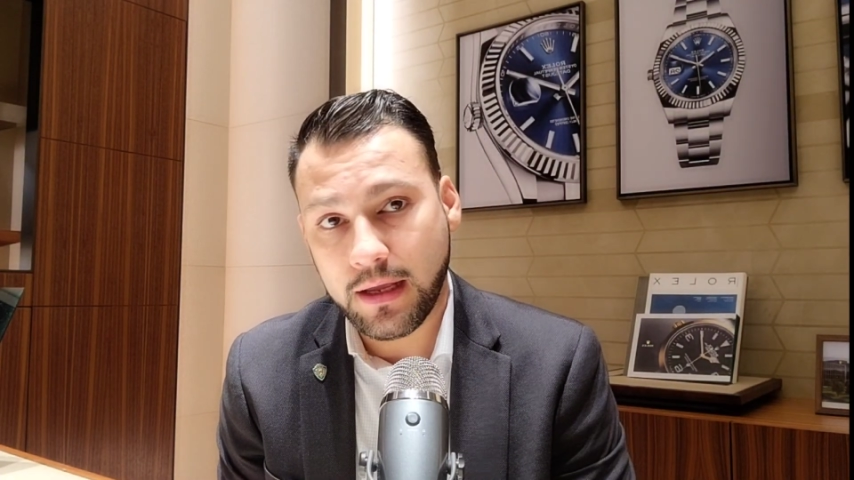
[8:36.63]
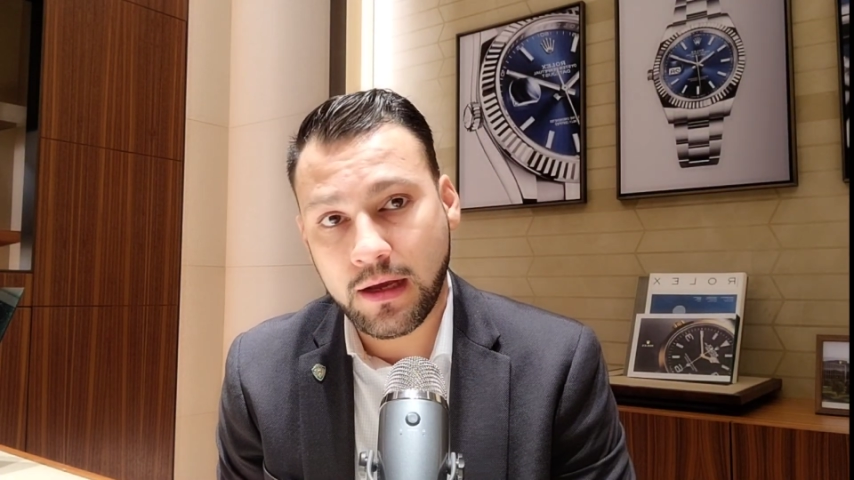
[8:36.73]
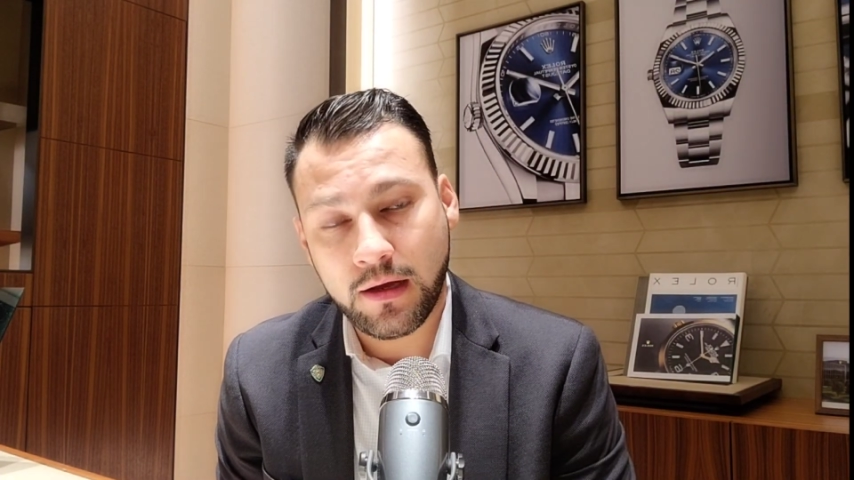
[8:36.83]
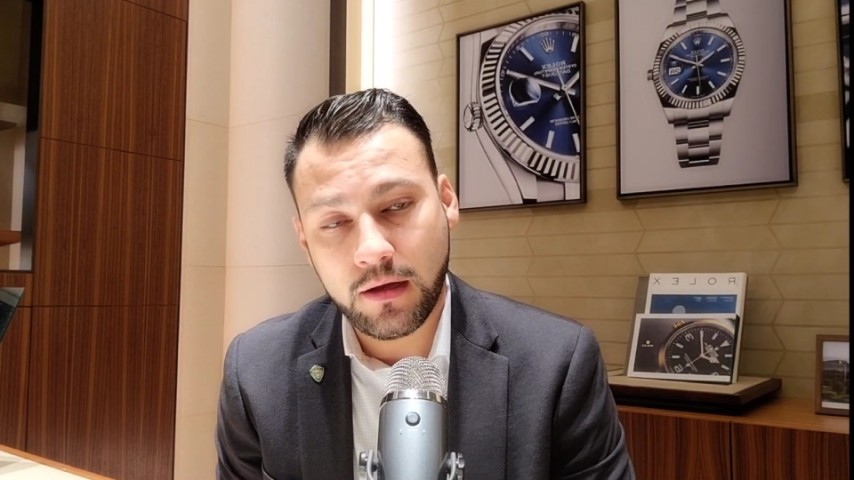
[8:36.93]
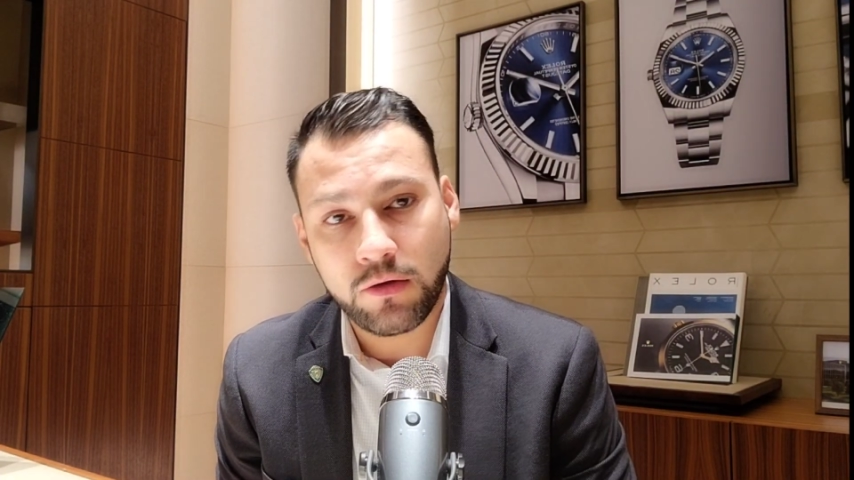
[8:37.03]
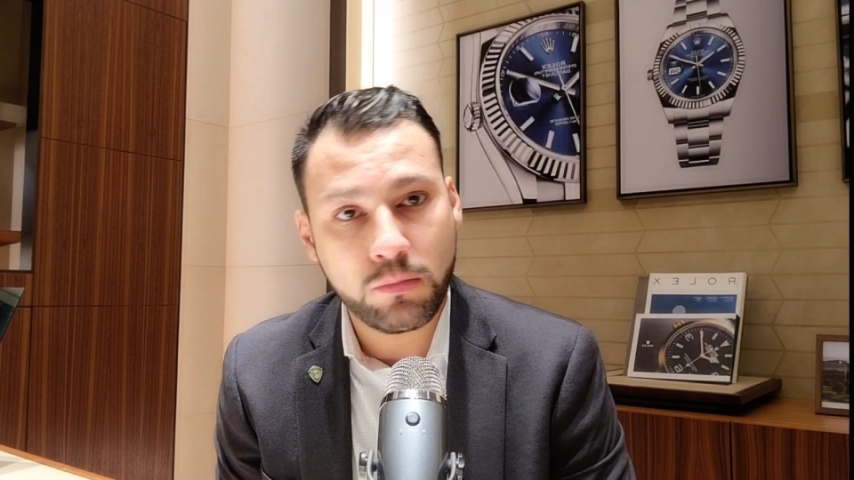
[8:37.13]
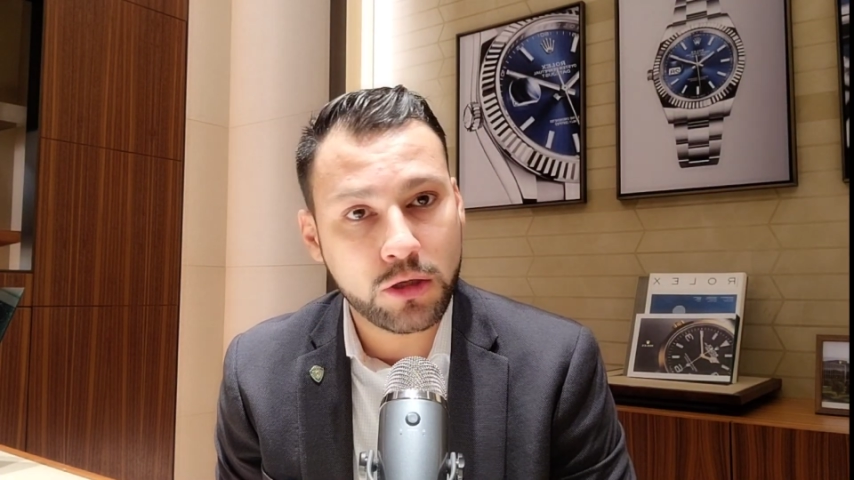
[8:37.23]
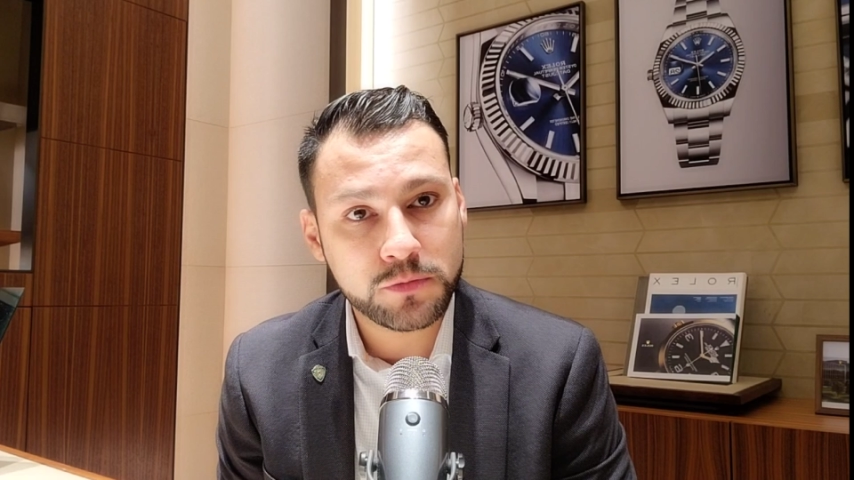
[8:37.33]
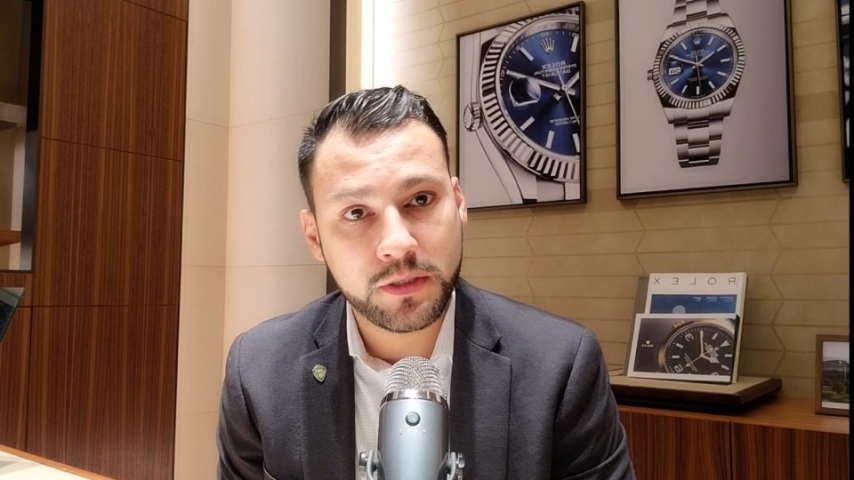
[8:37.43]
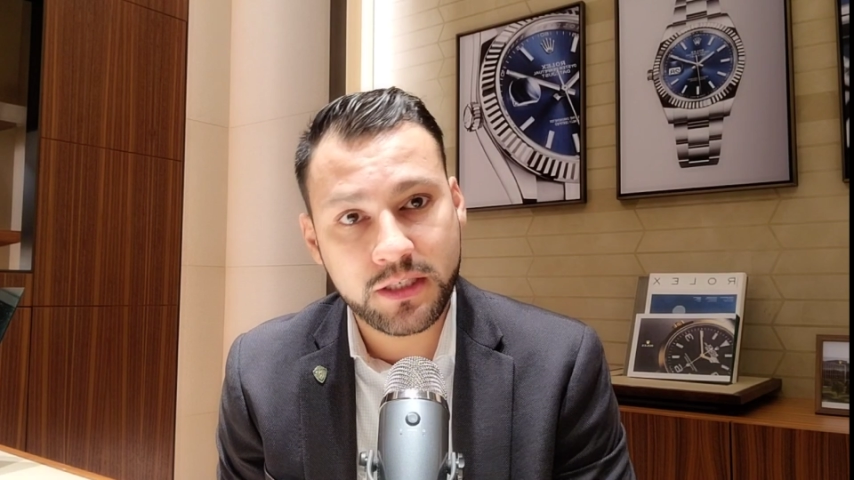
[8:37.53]

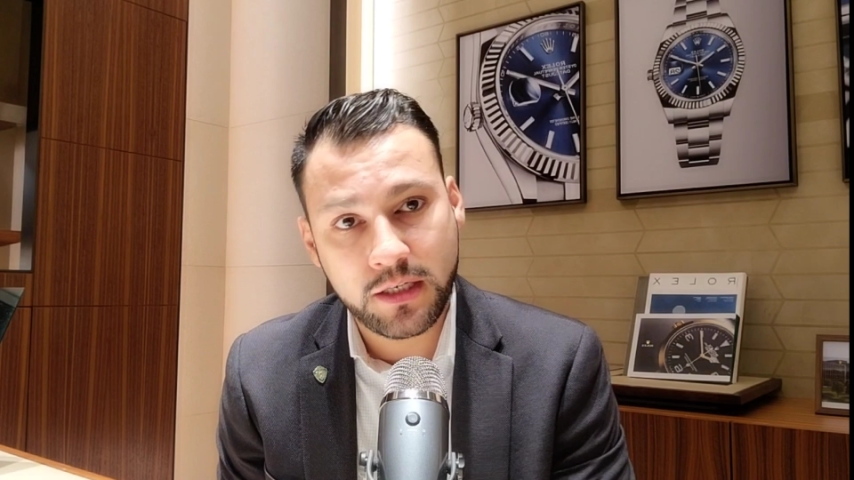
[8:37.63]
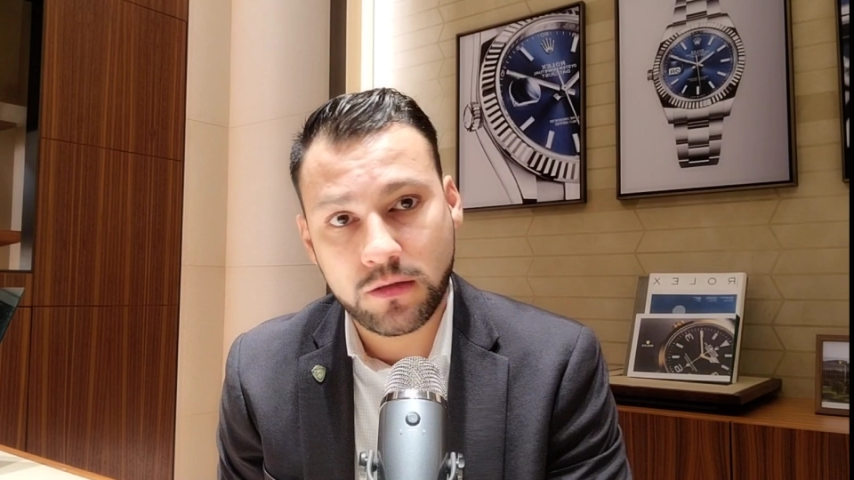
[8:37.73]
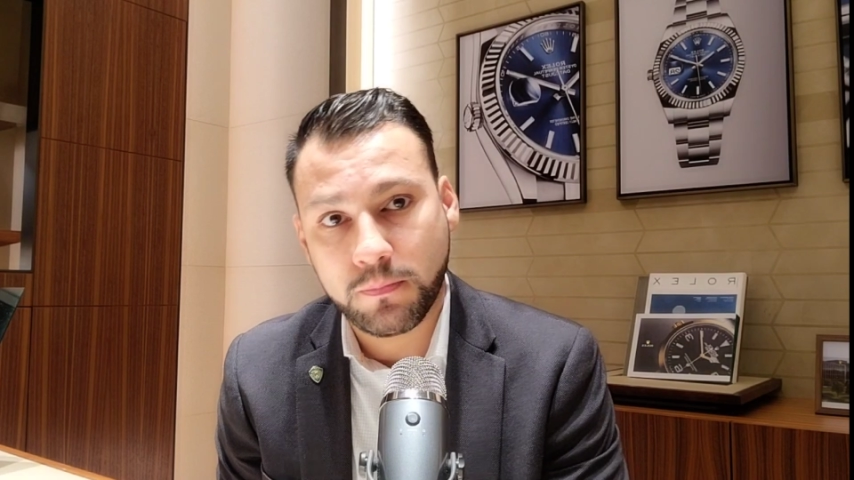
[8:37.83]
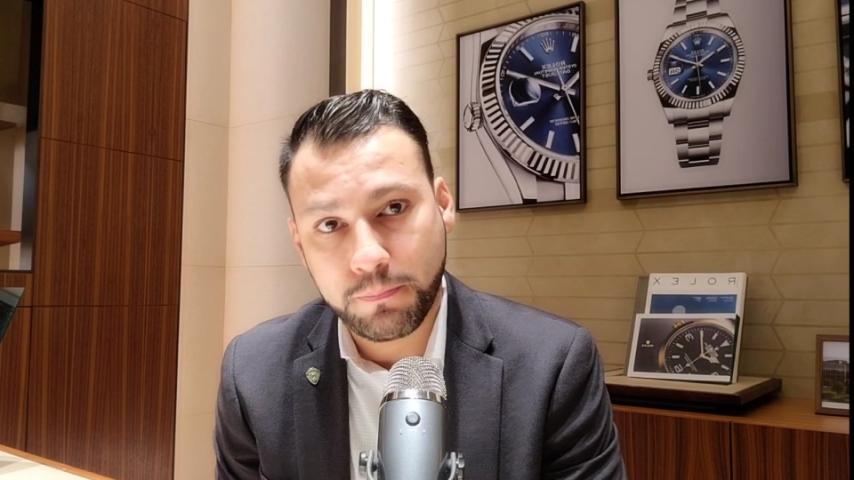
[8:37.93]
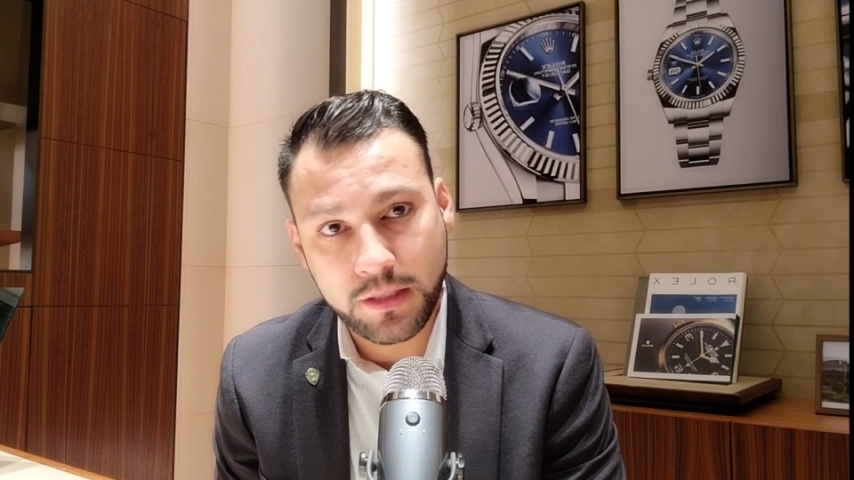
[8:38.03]
Audemars, Piguet,